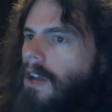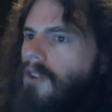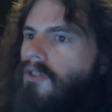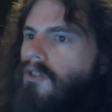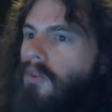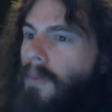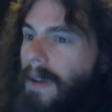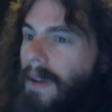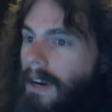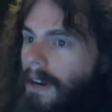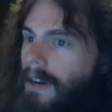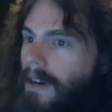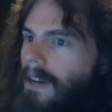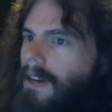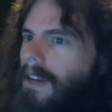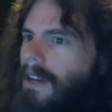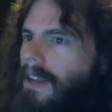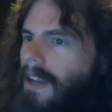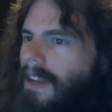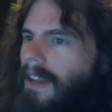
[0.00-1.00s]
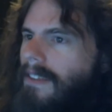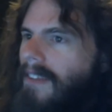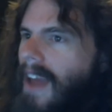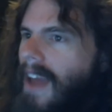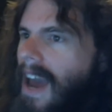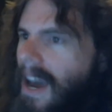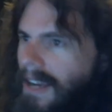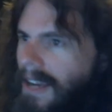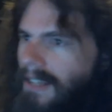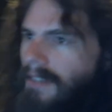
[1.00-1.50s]
Twitter is
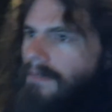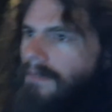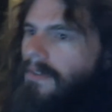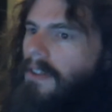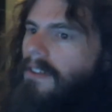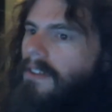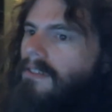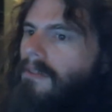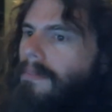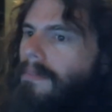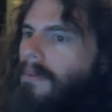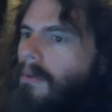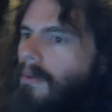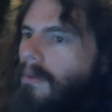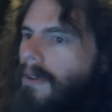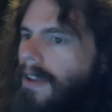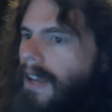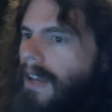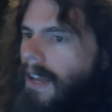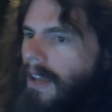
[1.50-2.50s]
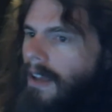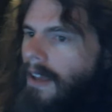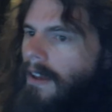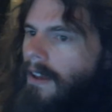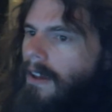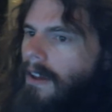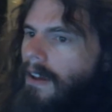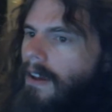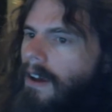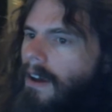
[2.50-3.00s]
actively supporting
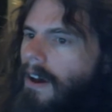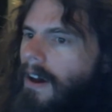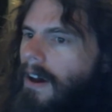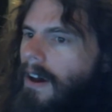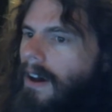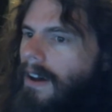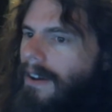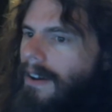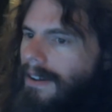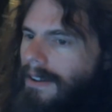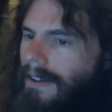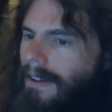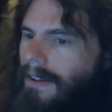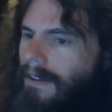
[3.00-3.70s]
uh,